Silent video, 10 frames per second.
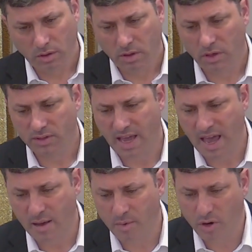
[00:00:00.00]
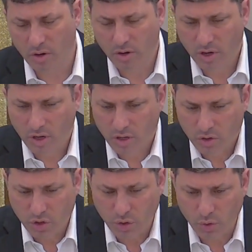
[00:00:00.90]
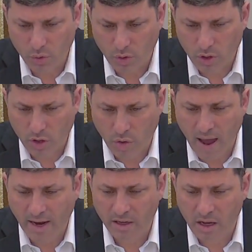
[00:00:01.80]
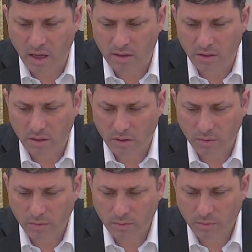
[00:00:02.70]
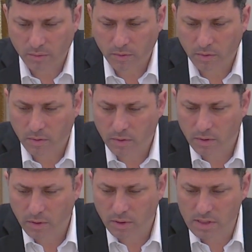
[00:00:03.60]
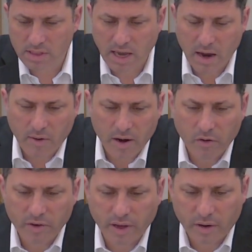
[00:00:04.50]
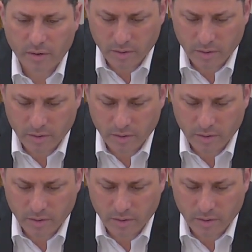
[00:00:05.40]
Here's a hammer to crack a nut. This guy right over here.